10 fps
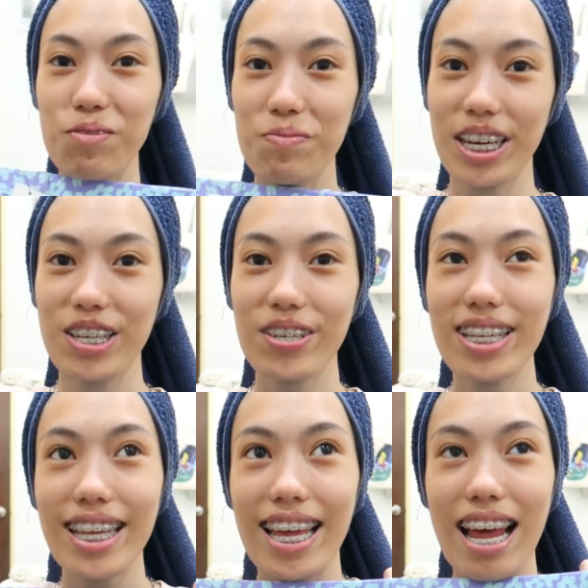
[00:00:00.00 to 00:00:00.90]
on
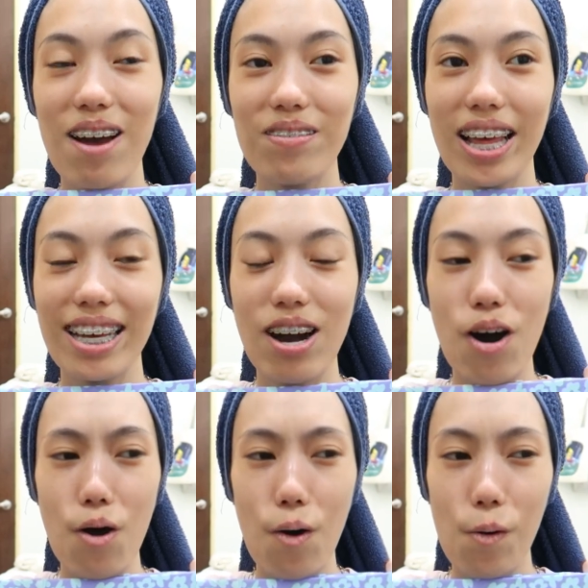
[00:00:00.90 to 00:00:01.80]
pinterest and i'm like
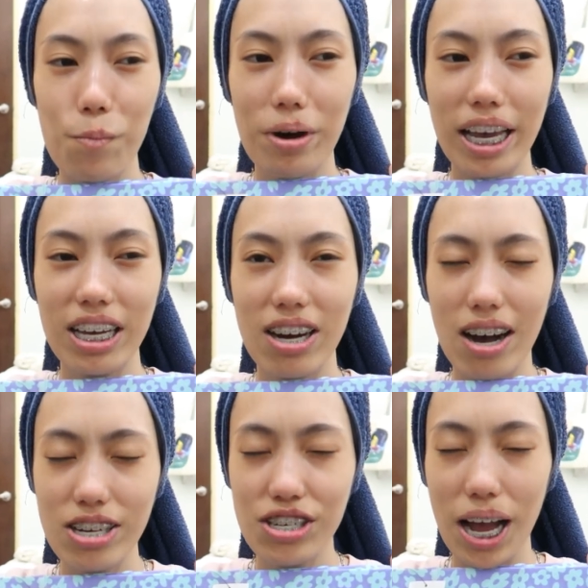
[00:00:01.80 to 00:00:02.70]
oh my
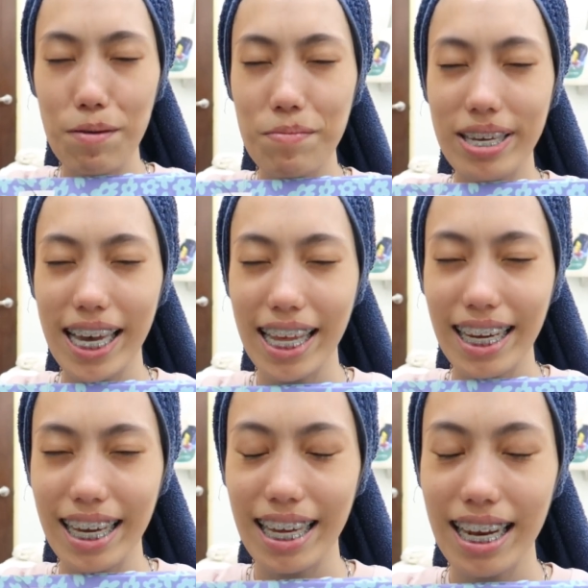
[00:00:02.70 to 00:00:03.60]
gosh i'm getting